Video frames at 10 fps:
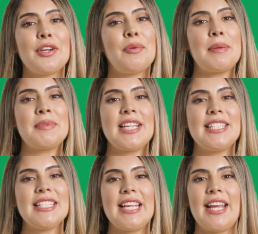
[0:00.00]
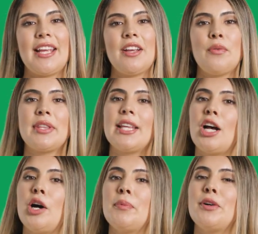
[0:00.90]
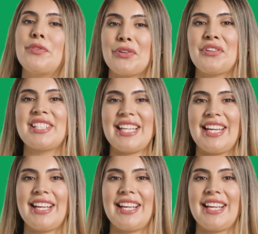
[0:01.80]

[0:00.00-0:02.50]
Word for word: of your website today with the help of Google Site